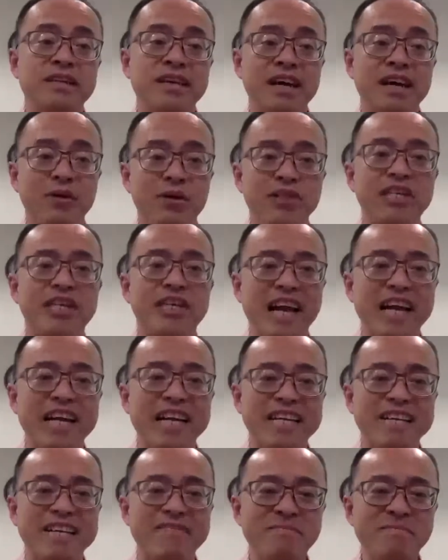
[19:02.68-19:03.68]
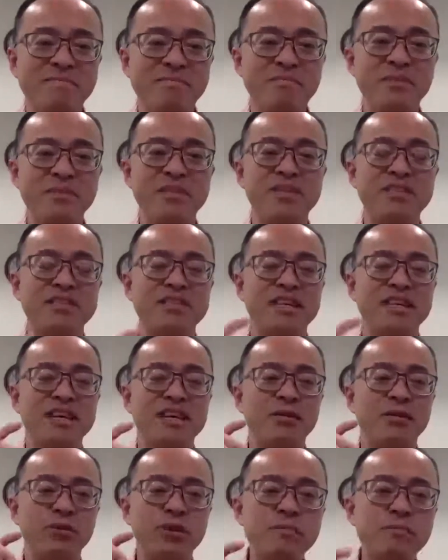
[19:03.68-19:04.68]
LED lighting, because
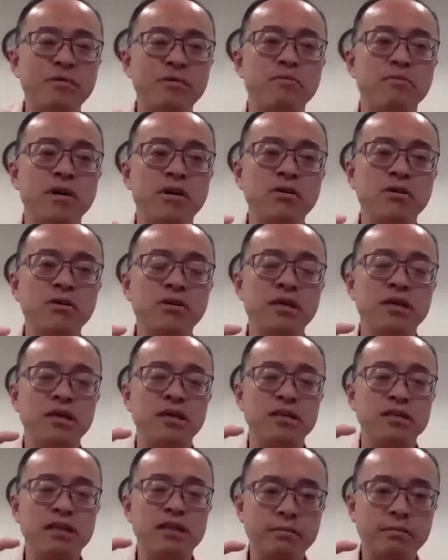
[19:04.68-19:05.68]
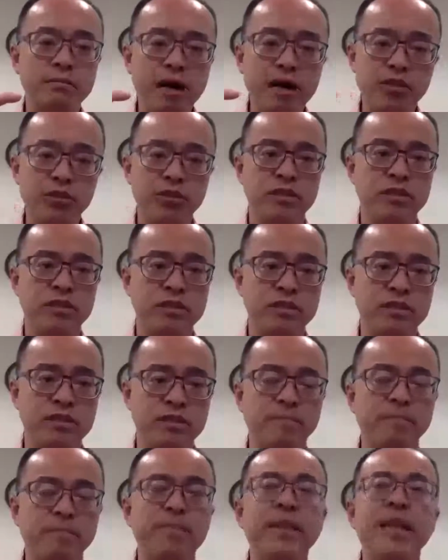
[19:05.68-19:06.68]
we promote the modular
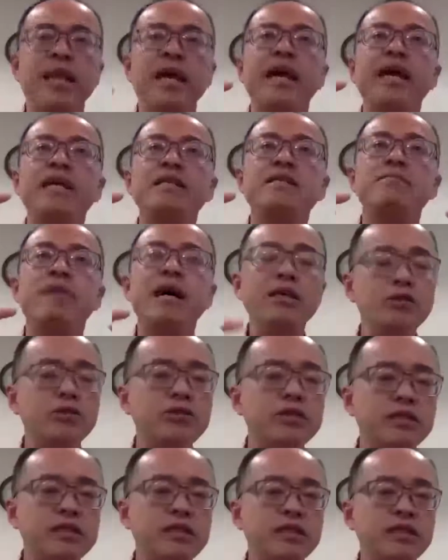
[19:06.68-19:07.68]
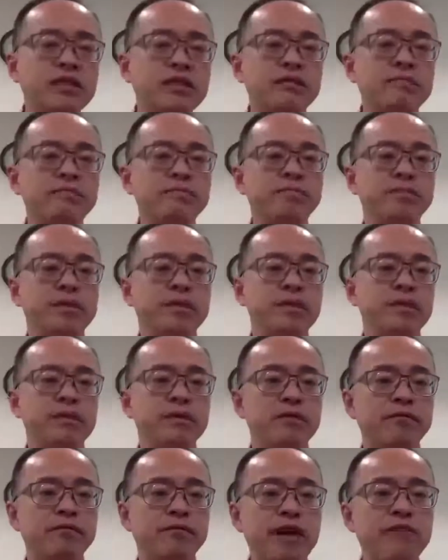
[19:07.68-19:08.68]
system. And the modular system,
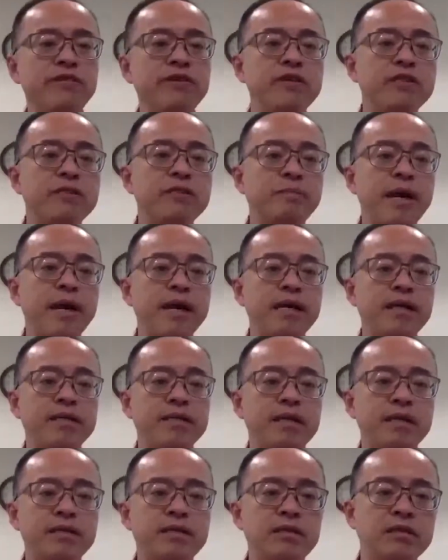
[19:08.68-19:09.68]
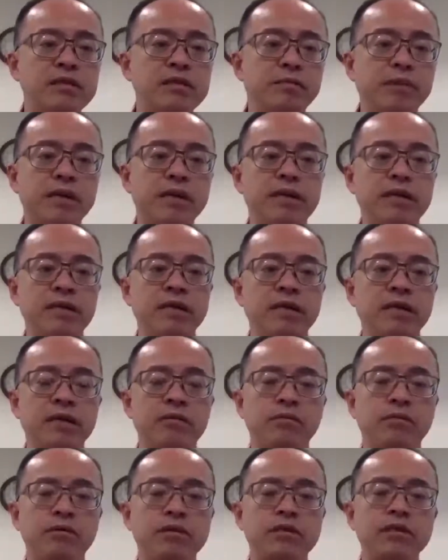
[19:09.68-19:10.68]
5 years back, 10 years back,
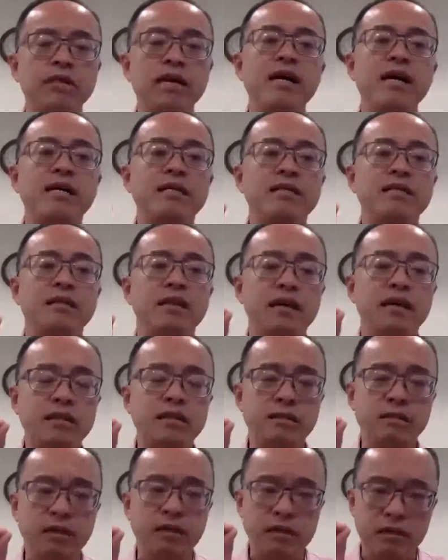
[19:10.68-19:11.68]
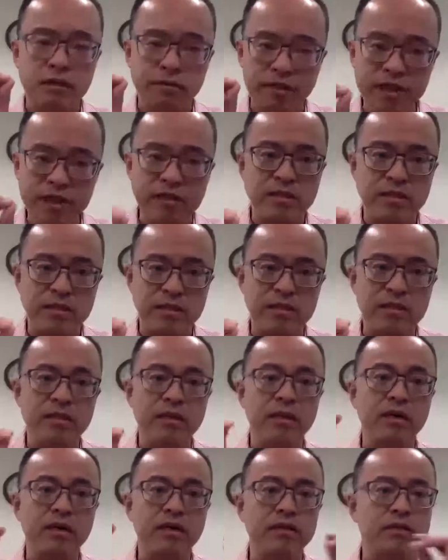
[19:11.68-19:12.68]
was not as advanced
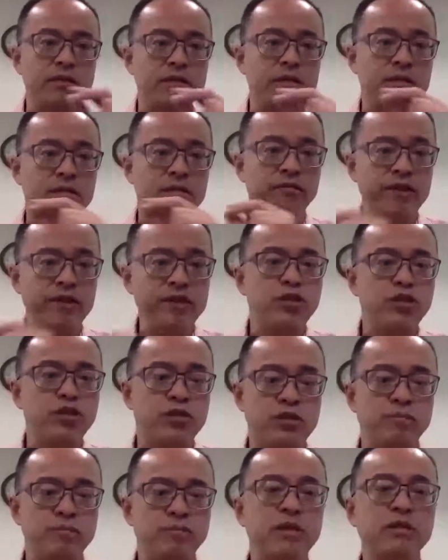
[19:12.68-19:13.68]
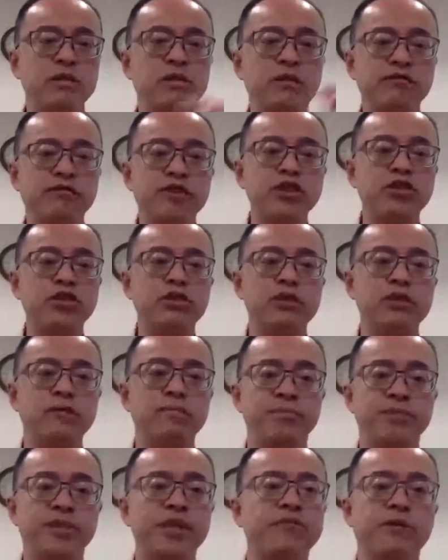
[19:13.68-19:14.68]
as the fixtures, because the fixtures,
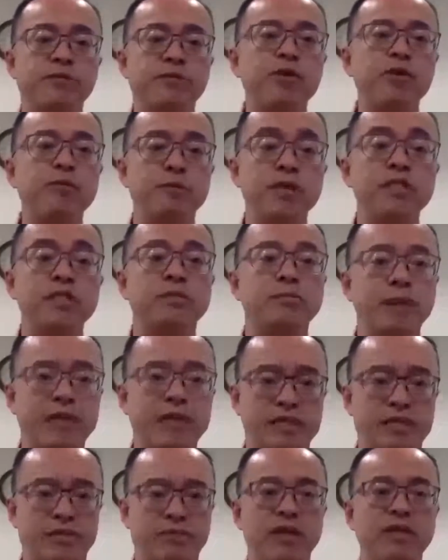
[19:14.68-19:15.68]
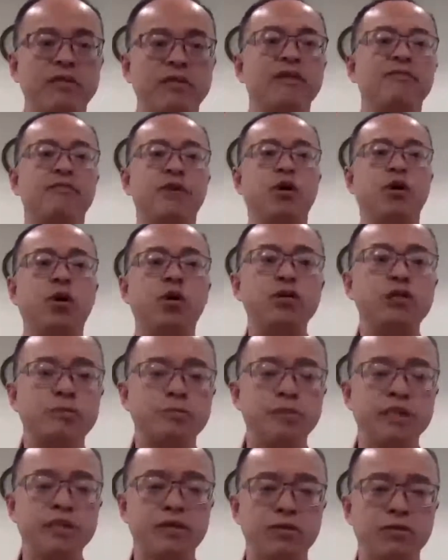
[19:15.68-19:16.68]
they have a very big space, right? They have the whole
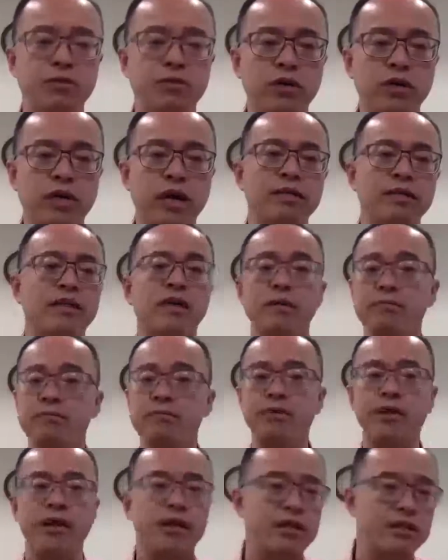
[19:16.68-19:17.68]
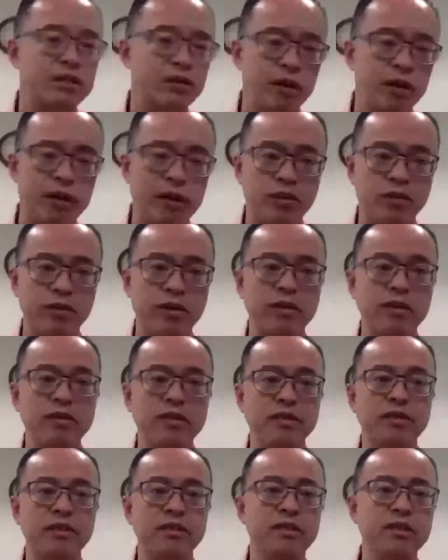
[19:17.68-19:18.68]
space to work on. They can put
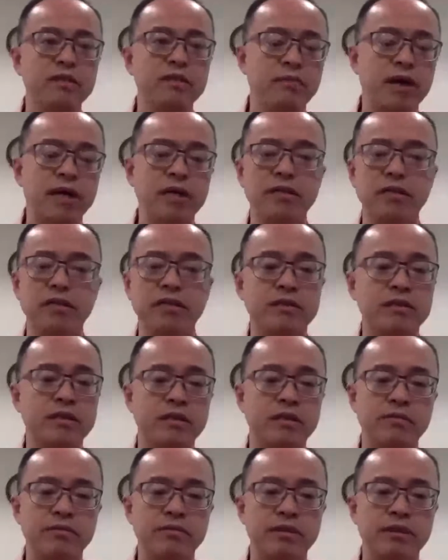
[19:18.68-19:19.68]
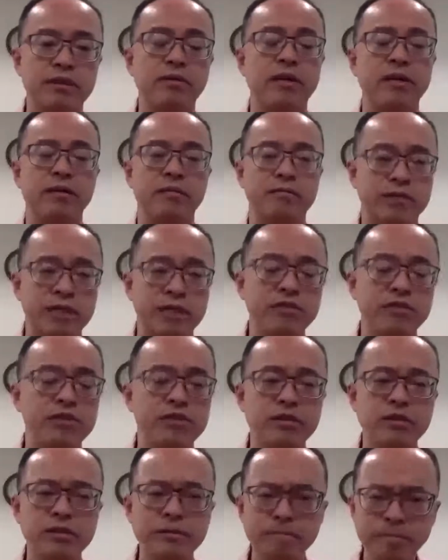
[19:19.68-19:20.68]
electronics in there, monitors and everything, like
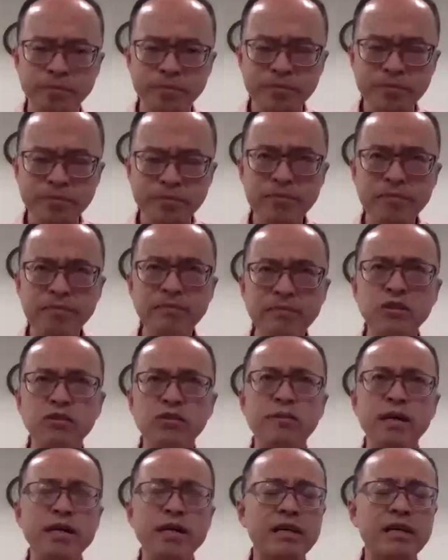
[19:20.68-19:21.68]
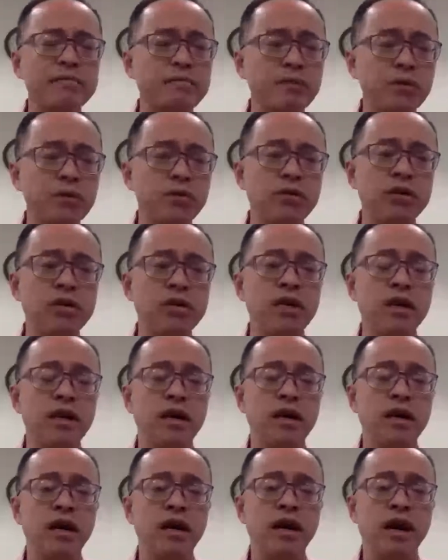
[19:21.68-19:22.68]
sensors, to make it more
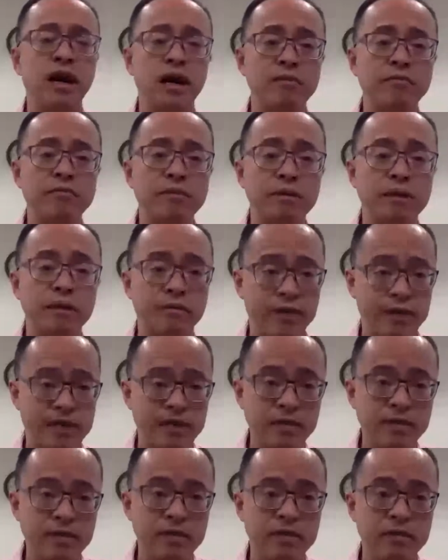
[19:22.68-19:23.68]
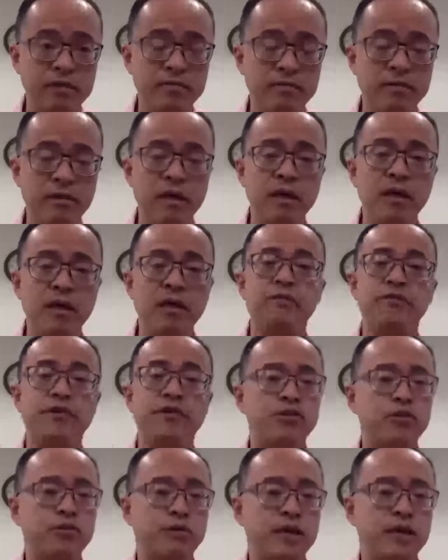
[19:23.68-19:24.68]
advanced
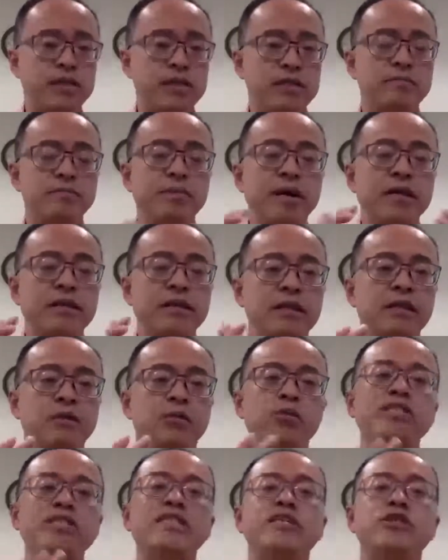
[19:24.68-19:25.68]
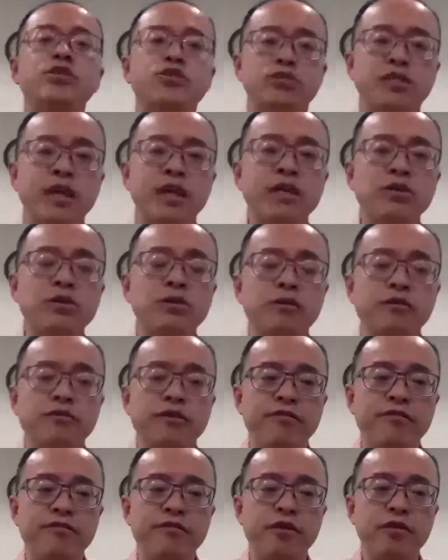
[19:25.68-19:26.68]
feature-wise. But with the introduction of
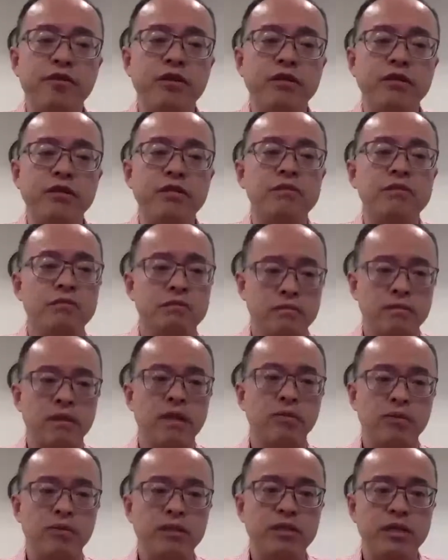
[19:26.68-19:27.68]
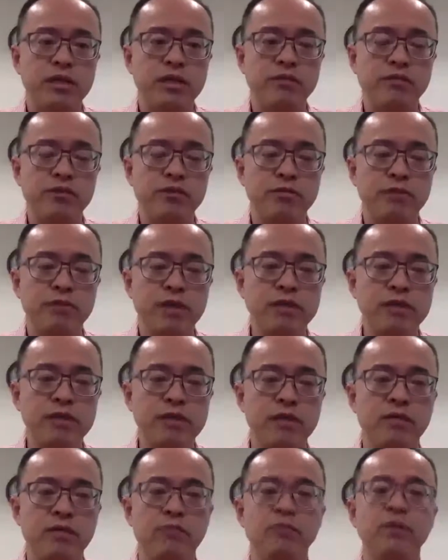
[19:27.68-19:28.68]
InFocus that we did a few months
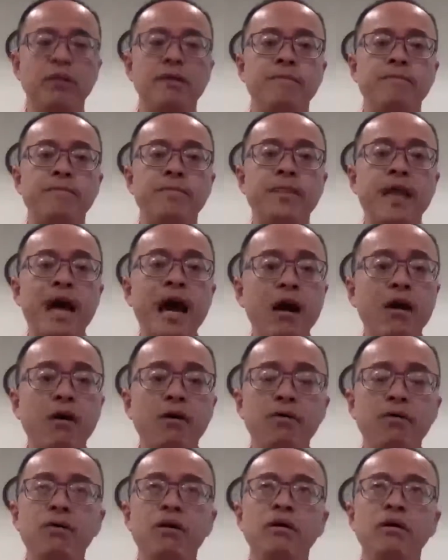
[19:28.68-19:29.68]
ago, now